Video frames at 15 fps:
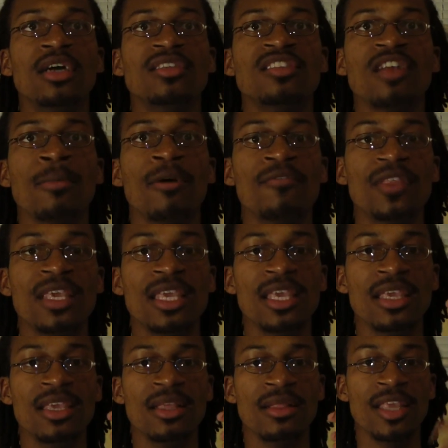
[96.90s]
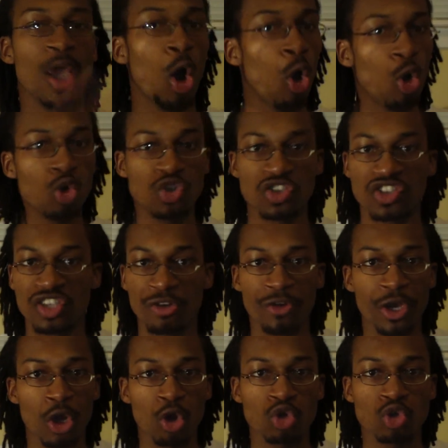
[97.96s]
some of the old
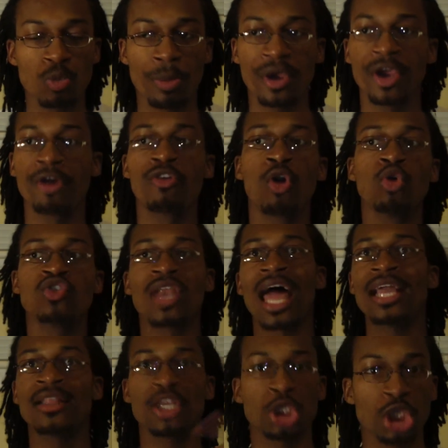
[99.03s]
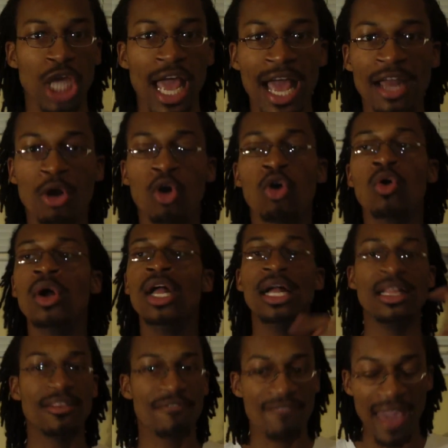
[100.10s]
serial superheroes like The Shadow,
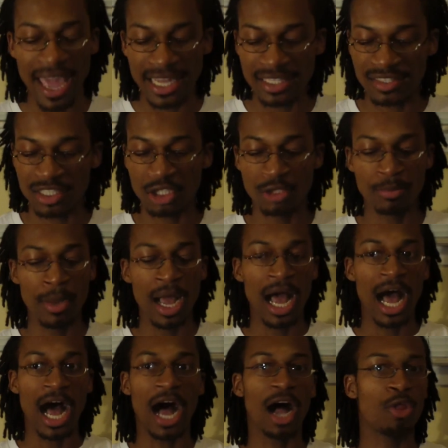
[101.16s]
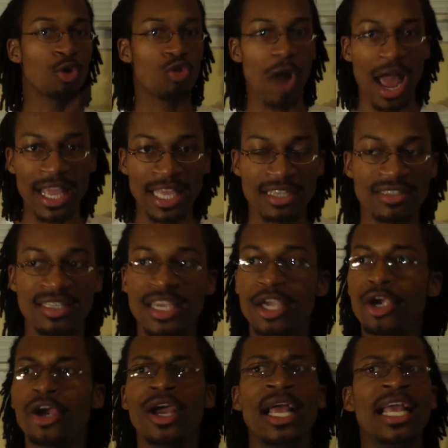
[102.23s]
The Phantom, The
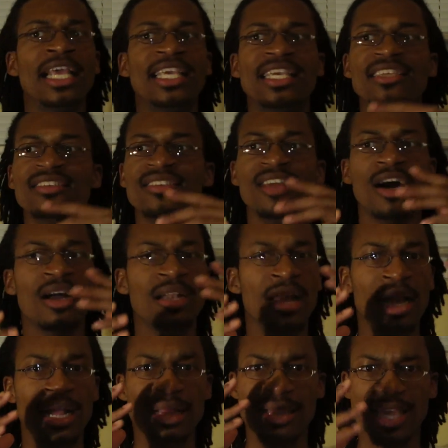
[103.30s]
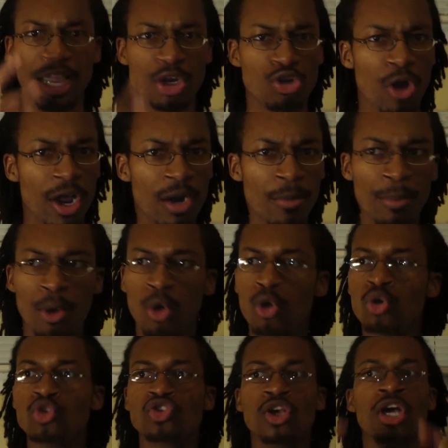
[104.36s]
Rocketeer. He's done The
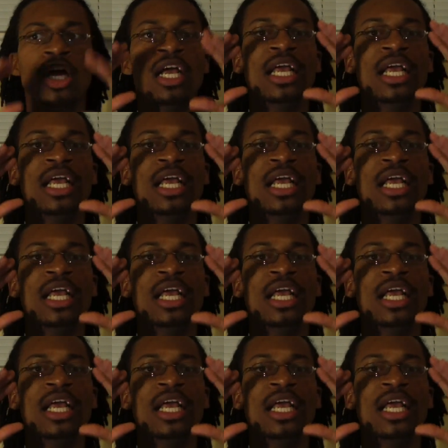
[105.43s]
Incredibles.